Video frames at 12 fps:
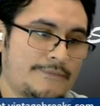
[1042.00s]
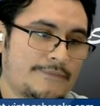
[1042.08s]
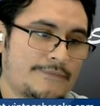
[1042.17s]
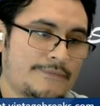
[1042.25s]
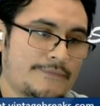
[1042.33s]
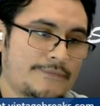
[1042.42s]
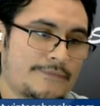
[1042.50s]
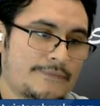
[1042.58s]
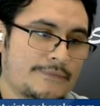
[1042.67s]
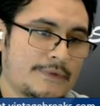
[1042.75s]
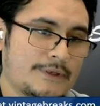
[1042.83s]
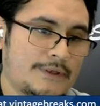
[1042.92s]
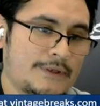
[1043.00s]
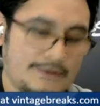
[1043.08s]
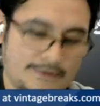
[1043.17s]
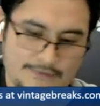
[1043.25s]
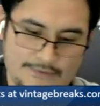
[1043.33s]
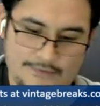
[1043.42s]

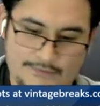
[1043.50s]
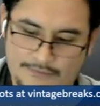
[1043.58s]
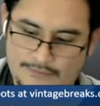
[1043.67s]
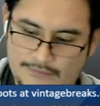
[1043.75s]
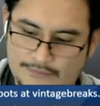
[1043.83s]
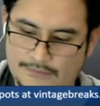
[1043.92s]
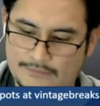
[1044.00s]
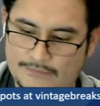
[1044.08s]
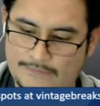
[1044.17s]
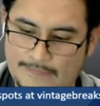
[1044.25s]
Nobody speaks.